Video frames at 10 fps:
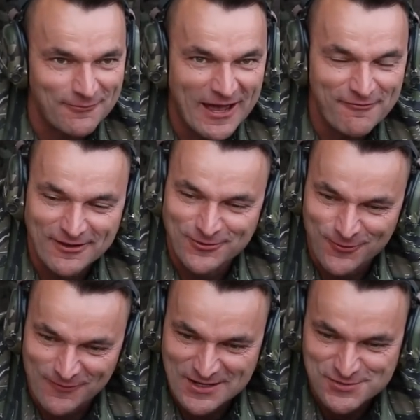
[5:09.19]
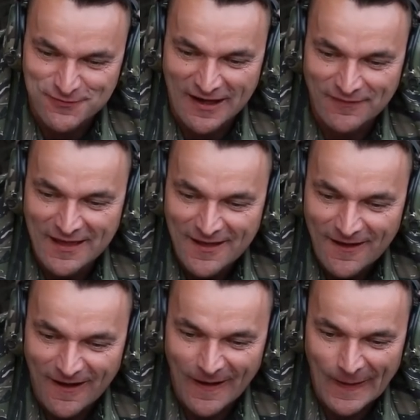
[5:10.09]
I'm having too much fun.
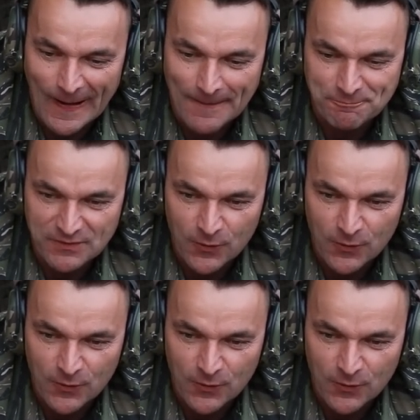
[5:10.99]
Uh,